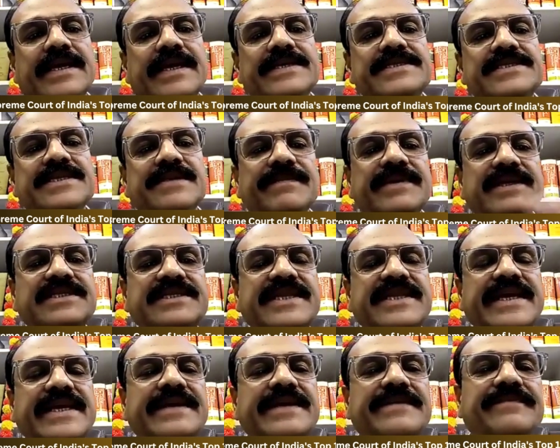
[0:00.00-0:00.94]
Case
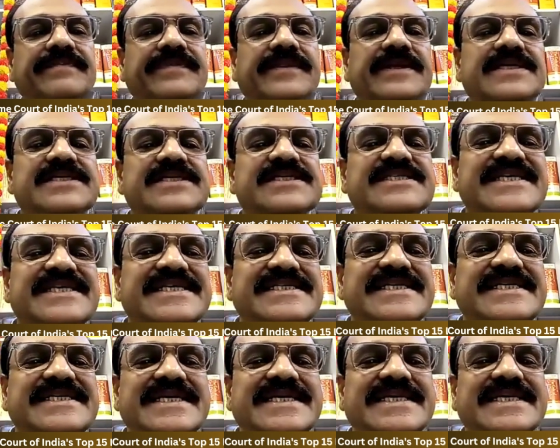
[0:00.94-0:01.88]
number 3,
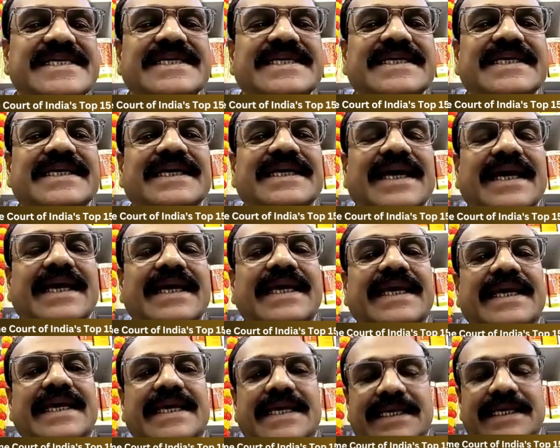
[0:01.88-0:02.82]

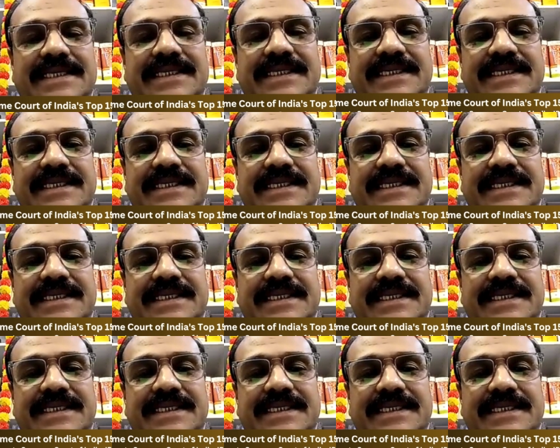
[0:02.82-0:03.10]
CCE,